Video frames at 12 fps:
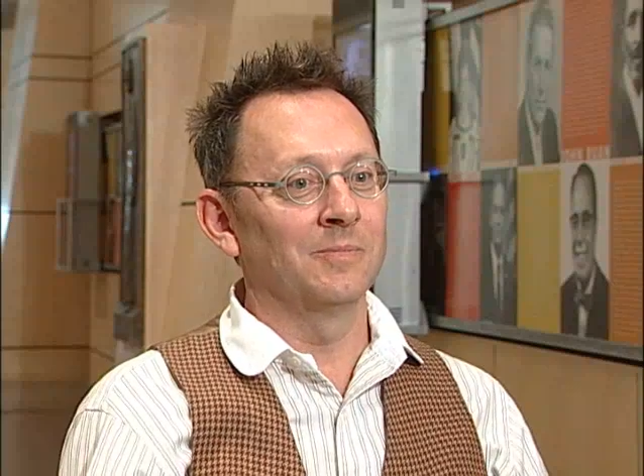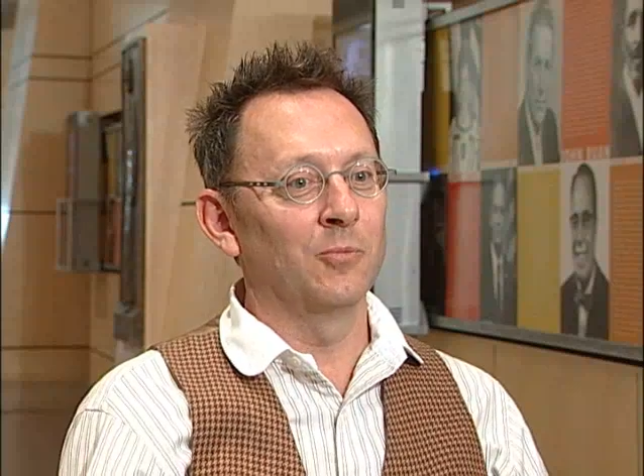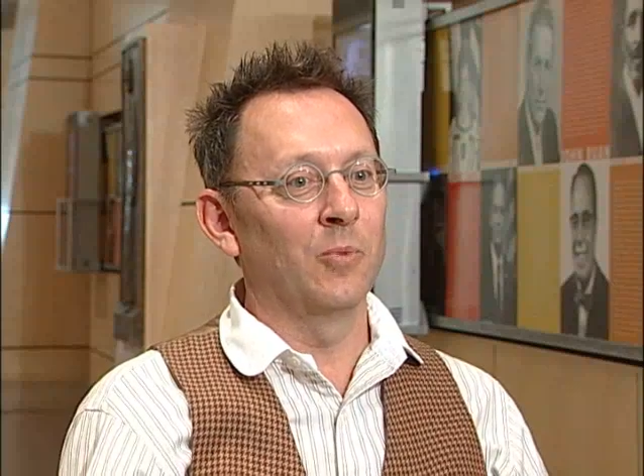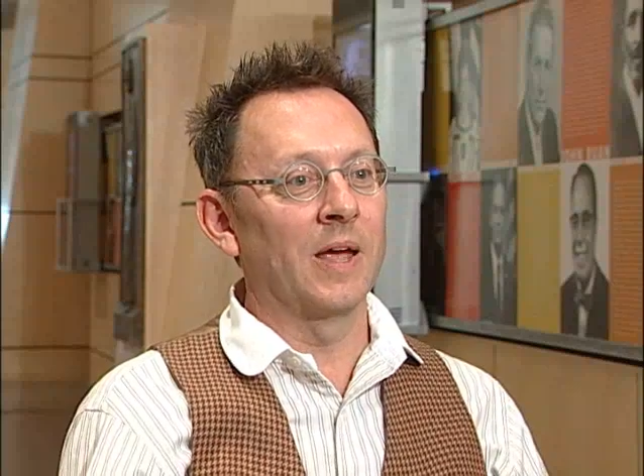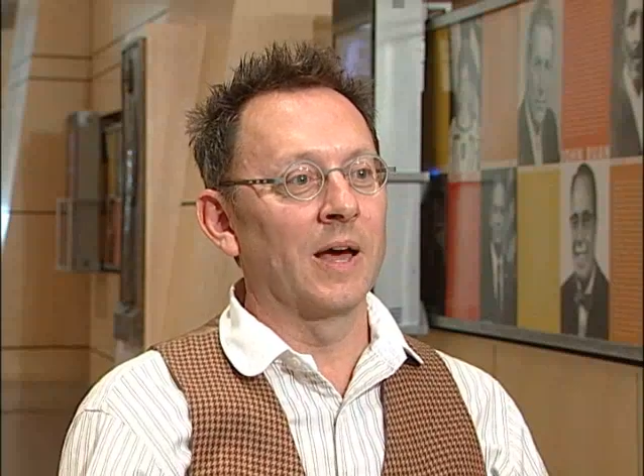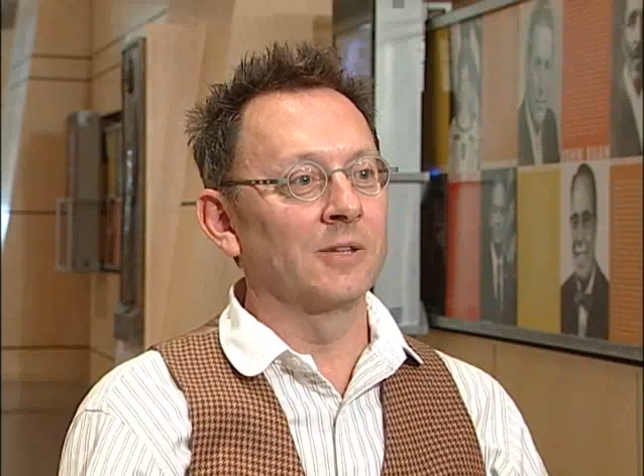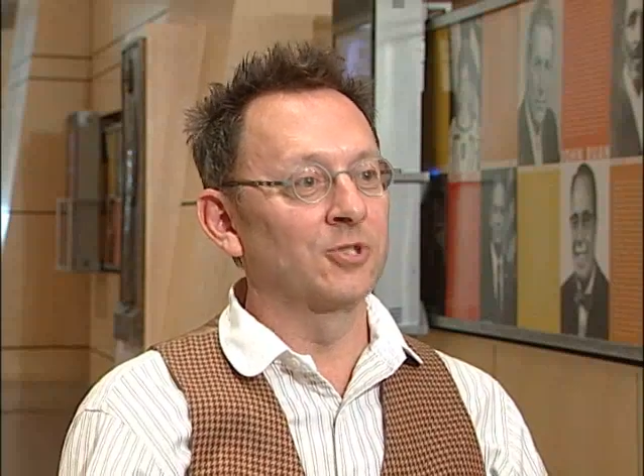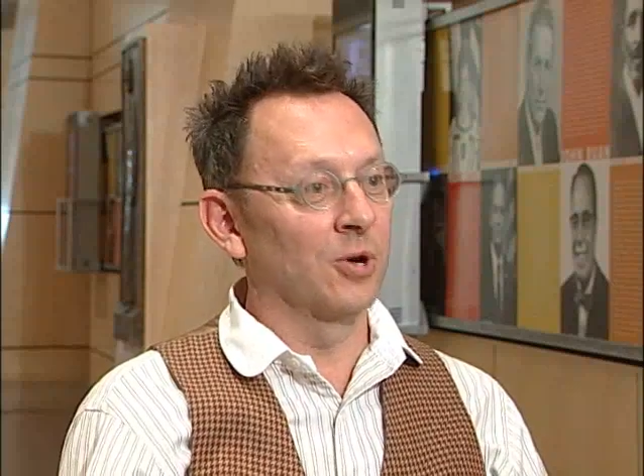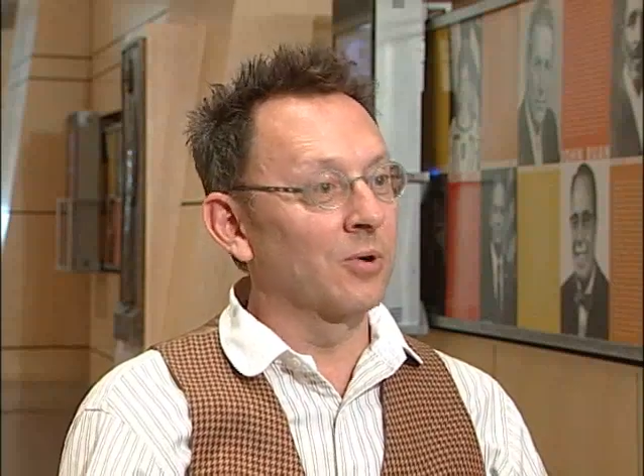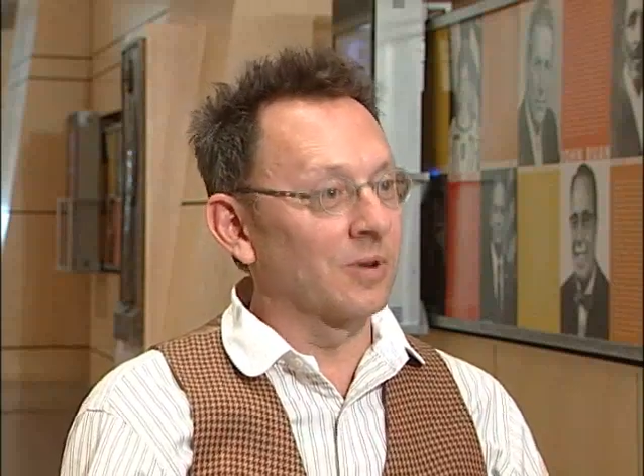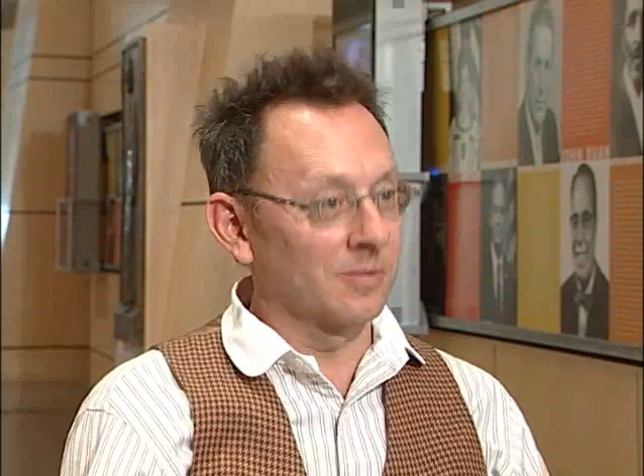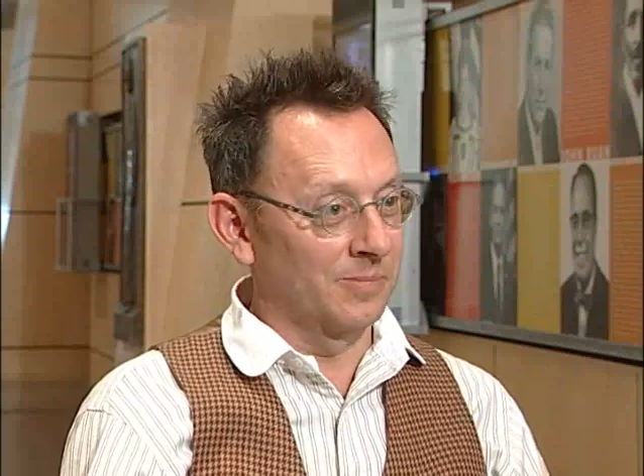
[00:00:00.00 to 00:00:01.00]
We had a
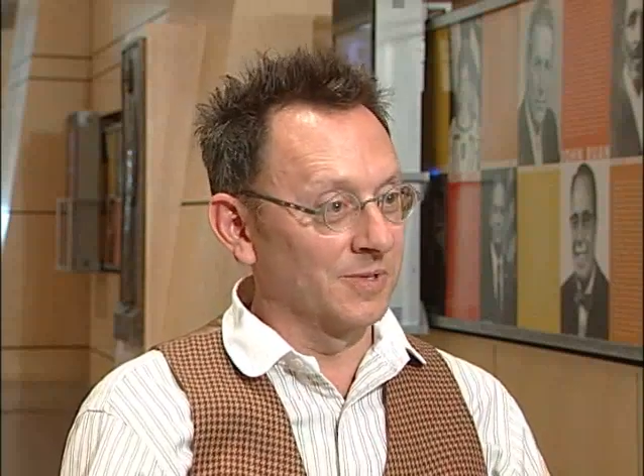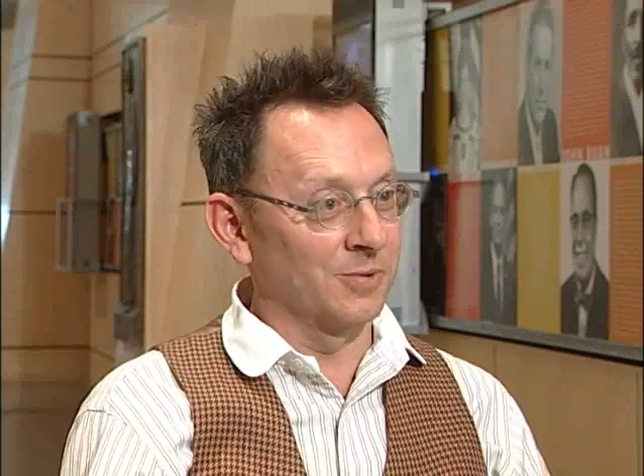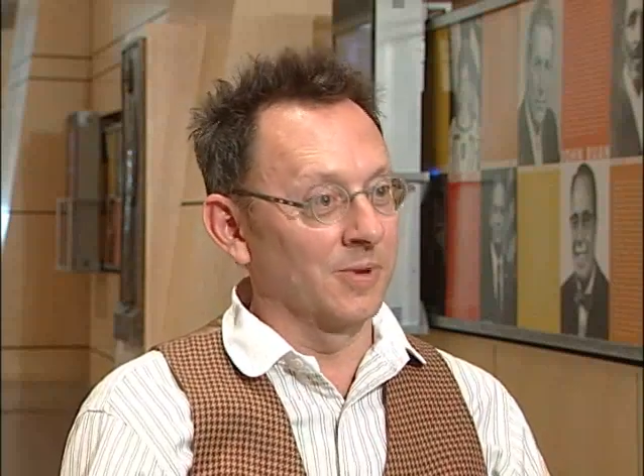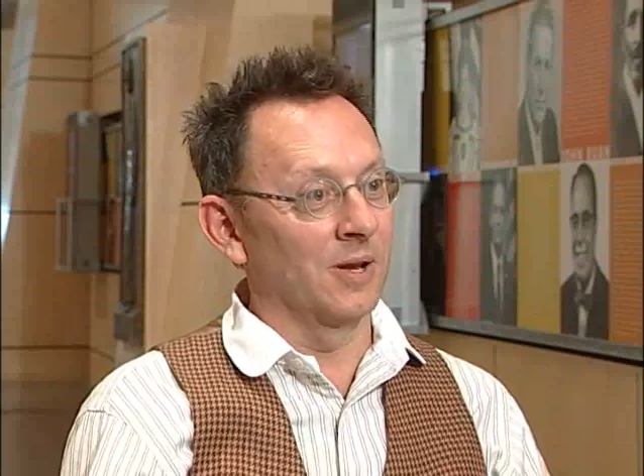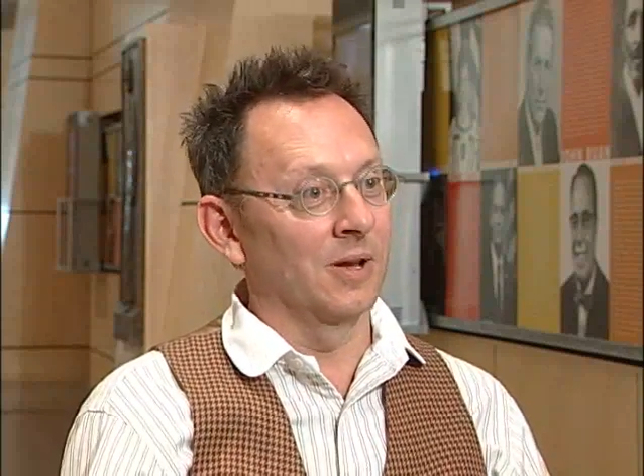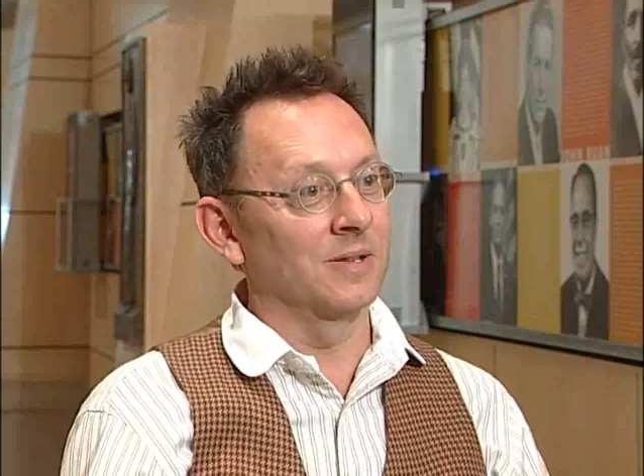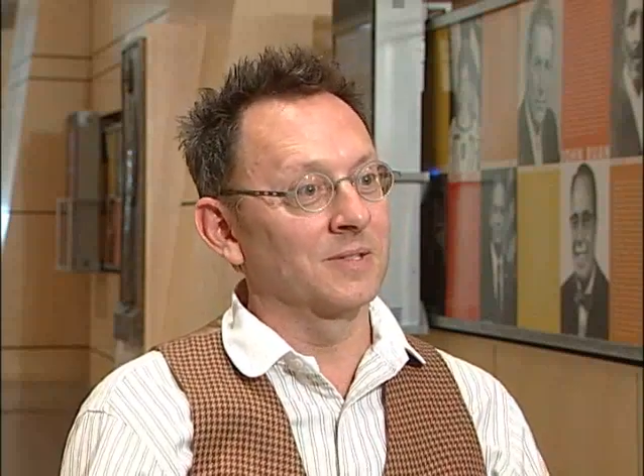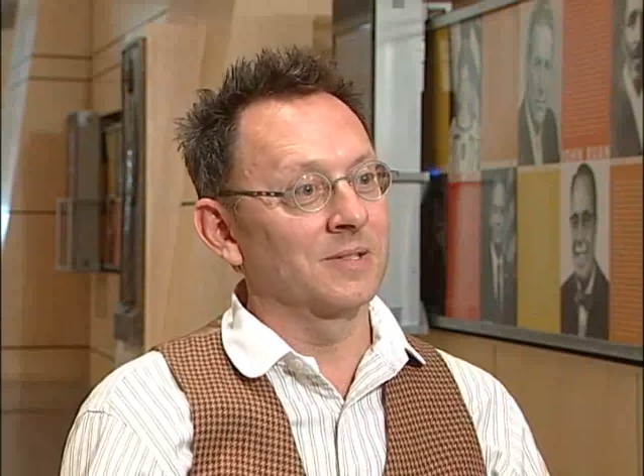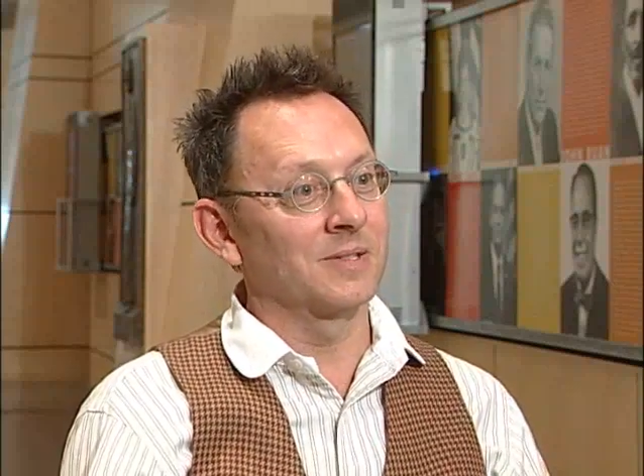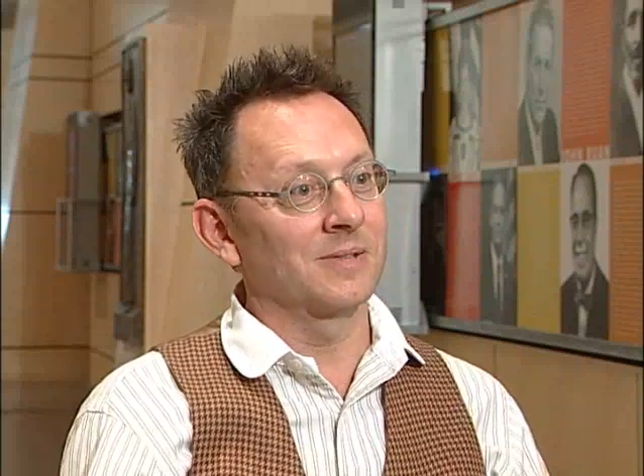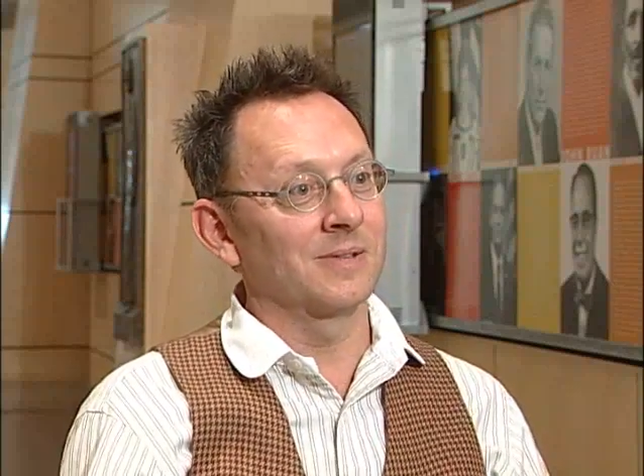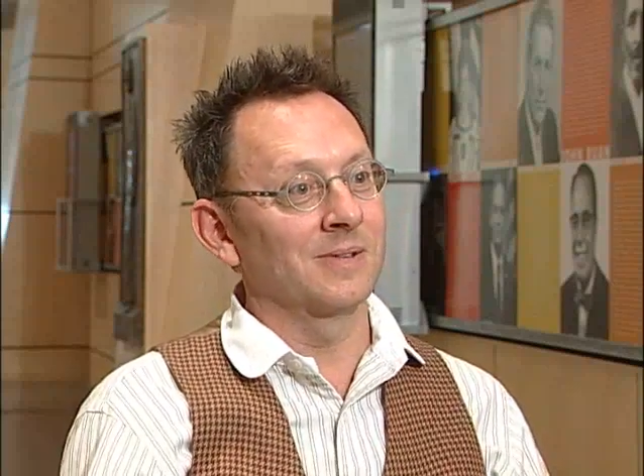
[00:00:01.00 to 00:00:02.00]
joke between
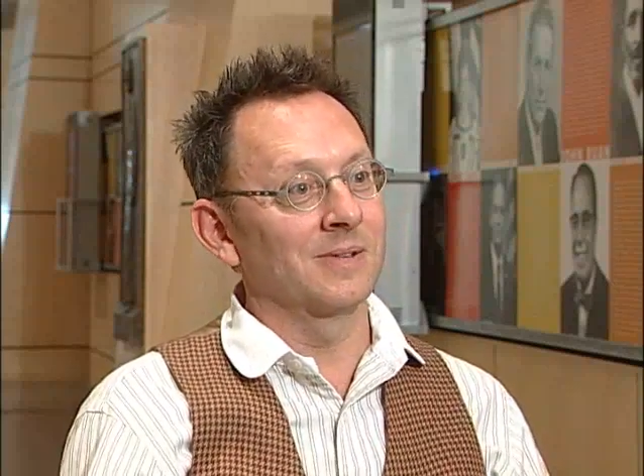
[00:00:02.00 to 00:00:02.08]
us